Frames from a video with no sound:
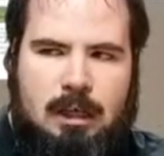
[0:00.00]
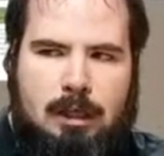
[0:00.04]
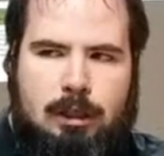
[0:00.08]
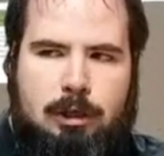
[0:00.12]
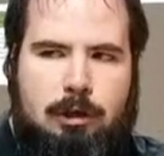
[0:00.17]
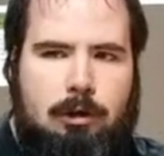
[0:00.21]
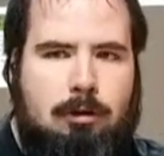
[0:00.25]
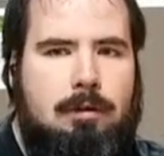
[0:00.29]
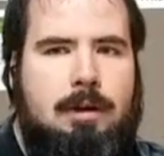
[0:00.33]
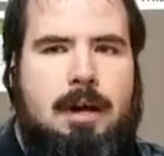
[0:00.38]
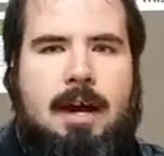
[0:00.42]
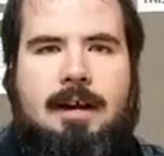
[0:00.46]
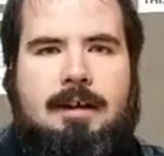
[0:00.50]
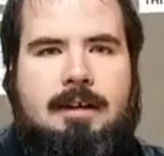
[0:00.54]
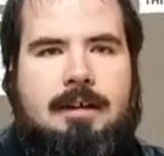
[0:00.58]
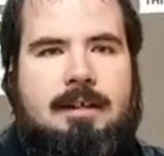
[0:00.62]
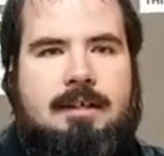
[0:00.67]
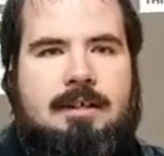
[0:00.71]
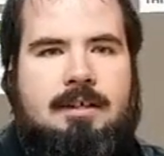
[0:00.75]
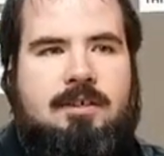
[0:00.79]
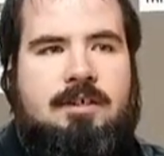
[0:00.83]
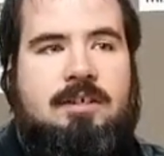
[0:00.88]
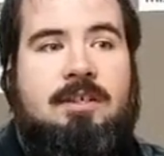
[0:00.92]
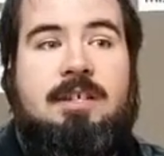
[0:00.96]
you're not
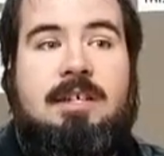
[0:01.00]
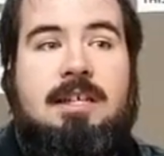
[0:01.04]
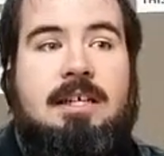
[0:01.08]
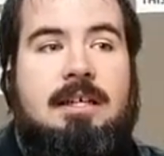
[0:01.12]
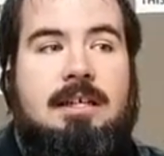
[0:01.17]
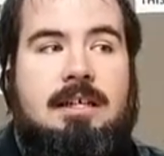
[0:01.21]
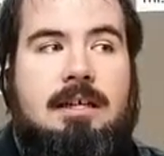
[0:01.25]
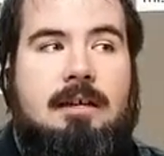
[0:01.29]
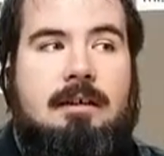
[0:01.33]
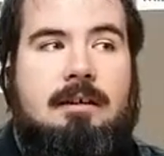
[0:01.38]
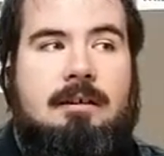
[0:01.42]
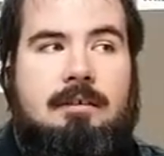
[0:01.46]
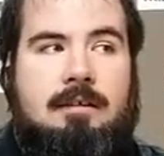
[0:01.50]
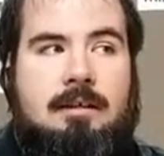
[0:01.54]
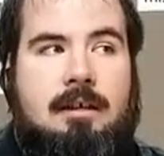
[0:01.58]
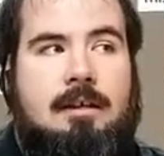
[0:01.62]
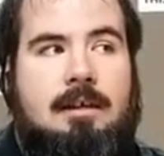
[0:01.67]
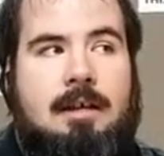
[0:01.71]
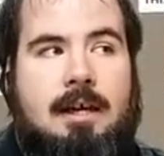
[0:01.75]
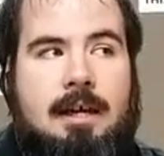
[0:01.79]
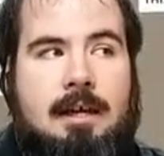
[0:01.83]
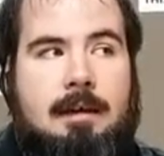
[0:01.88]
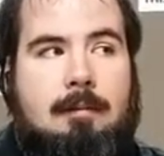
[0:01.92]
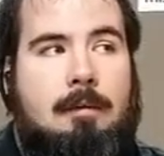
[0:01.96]
going to see the
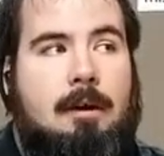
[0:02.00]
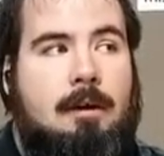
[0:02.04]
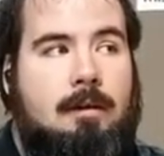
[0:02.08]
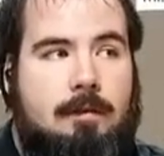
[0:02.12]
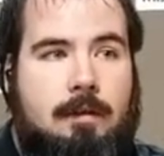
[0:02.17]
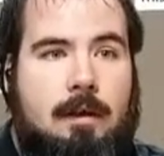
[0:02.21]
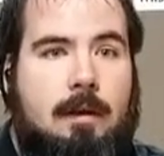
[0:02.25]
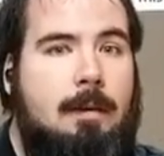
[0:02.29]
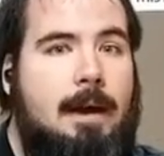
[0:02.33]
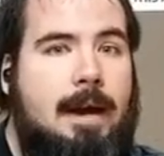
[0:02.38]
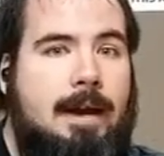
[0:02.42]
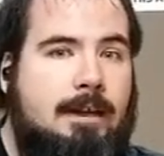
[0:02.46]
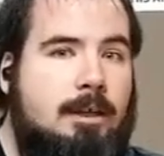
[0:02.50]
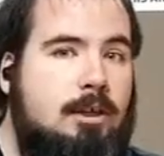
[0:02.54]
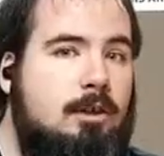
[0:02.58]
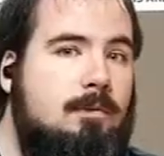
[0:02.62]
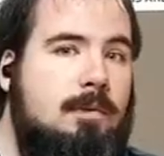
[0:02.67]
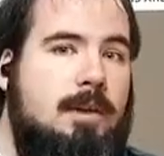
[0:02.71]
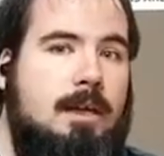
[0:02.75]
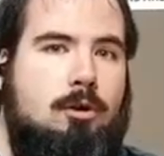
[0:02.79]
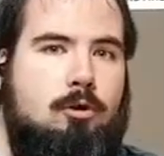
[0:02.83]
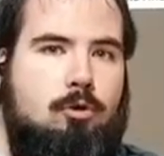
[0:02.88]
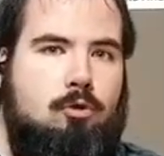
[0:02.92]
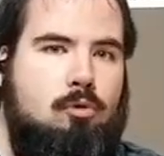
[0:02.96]
name The
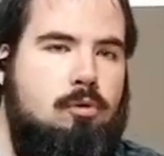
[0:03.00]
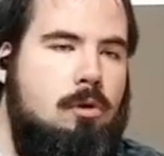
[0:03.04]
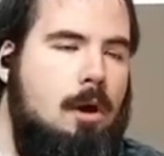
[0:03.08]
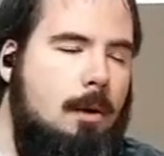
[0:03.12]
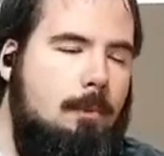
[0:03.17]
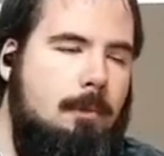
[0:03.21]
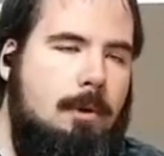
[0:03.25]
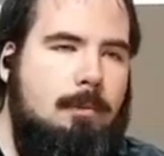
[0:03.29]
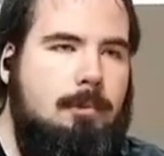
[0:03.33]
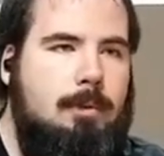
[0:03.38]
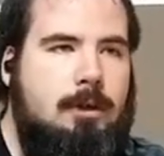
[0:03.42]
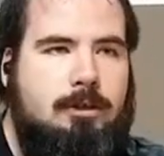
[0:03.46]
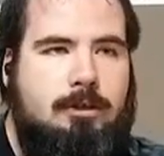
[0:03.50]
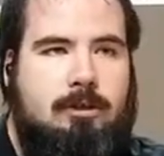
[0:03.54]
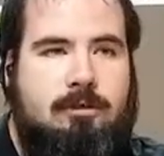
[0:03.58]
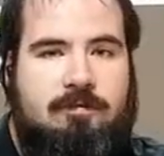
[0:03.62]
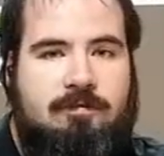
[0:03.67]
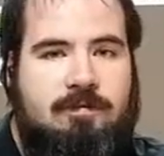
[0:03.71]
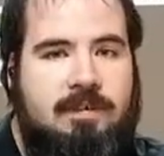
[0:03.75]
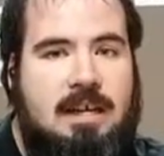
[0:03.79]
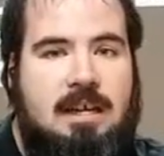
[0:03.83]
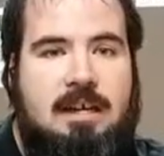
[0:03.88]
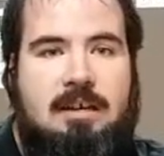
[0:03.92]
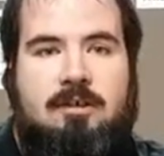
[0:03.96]
Vacuuminator crop up on your
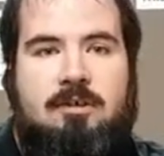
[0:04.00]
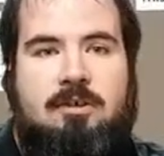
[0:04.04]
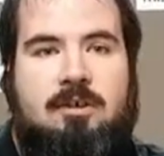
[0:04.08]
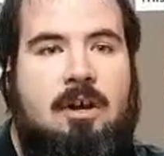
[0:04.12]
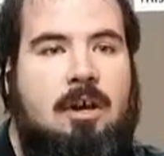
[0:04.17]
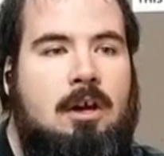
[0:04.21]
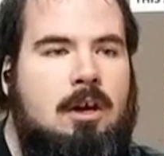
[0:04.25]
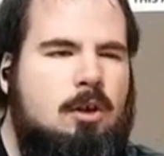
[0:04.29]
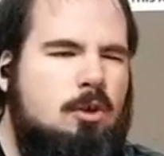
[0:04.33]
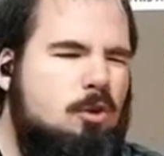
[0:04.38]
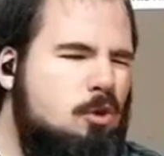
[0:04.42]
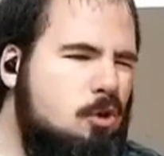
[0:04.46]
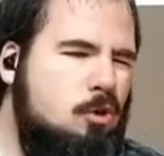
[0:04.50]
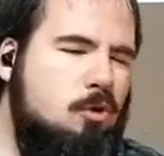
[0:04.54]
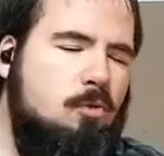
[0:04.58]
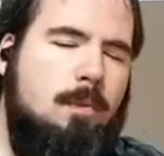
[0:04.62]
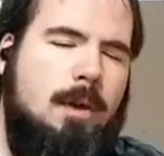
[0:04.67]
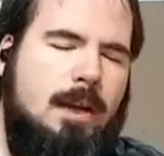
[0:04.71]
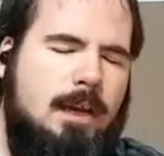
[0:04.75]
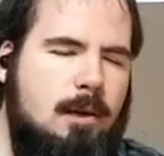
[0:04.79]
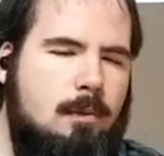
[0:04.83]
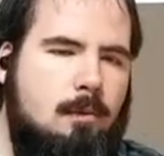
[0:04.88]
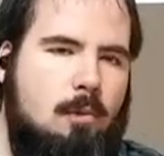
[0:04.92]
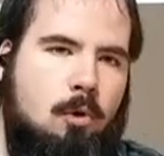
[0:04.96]
feeds too
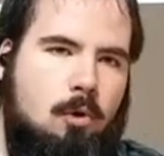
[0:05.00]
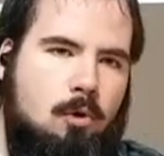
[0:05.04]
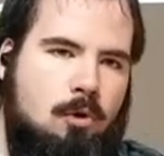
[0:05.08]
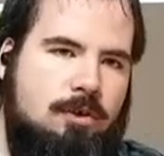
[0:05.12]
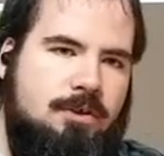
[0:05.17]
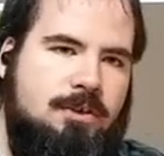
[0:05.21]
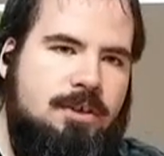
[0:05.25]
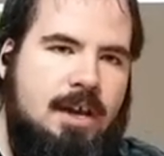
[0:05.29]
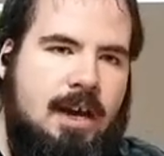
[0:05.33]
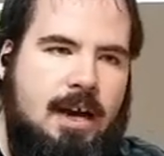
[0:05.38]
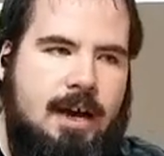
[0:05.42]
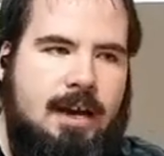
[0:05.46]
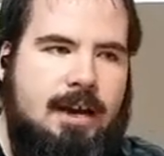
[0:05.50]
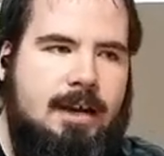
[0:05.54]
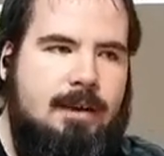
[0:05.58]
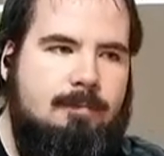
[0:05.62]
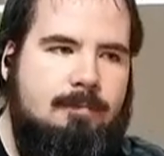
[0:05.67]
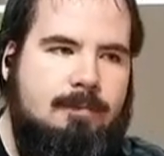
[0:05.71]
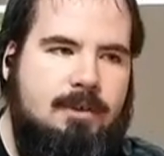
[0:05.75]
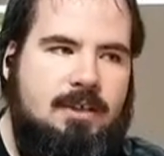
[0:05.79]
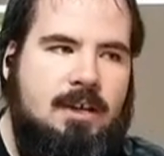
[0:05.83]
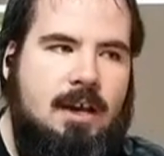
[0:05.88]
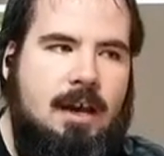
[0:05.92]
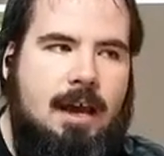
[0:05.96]
many more
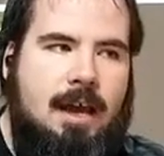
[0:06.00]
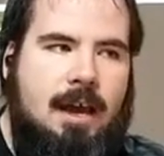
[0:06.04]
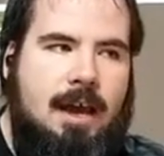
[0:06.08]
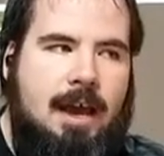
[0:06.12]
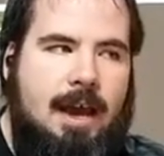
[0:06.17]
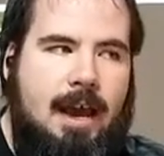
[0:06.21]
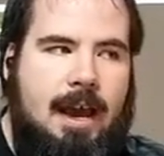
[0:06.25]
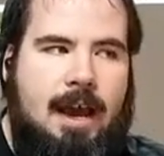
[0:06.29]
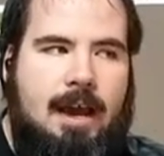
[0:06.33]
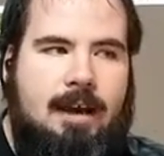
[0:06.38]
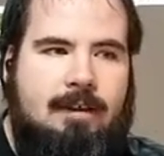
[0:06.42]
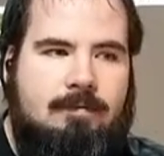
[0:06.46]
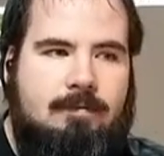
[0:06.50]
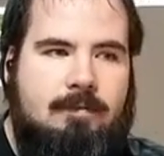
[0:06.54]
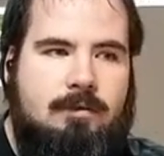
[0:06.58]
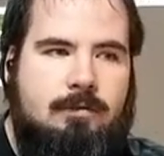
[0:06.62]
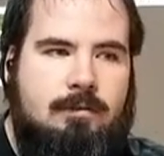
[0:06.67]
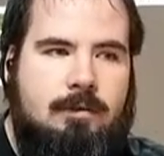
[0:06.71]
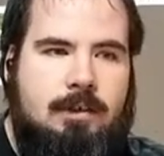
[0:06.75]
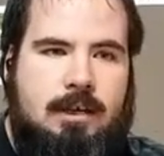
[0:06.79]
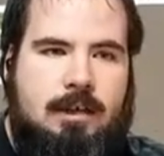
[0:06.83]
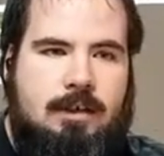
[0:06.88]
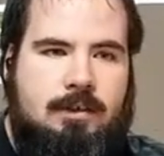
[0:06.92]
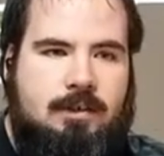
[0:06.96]
times after
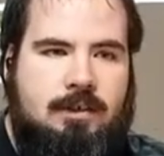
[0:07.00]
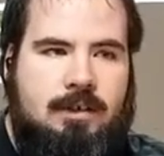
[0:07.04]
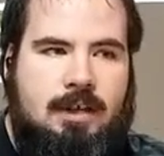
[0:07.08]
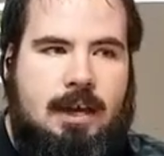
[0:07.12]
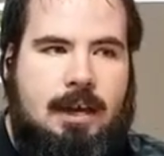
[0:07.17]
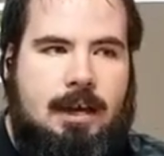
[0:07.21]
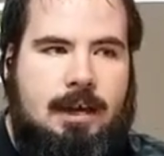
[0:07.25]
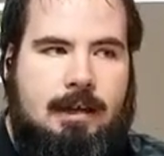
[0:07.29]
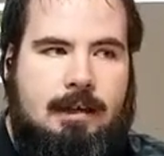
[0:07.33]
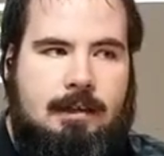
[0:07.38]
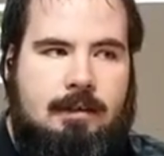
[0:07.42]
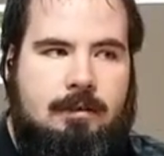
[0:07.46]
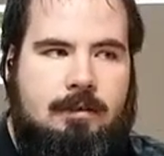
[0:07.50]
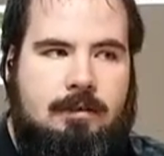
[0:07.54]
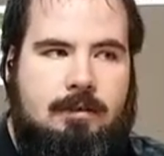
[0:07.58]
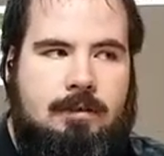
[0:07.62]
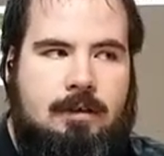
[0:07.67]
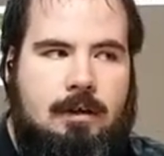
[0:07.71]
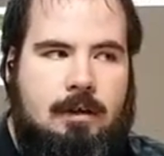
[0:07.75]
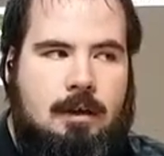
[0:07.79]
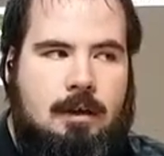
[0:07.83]
this. And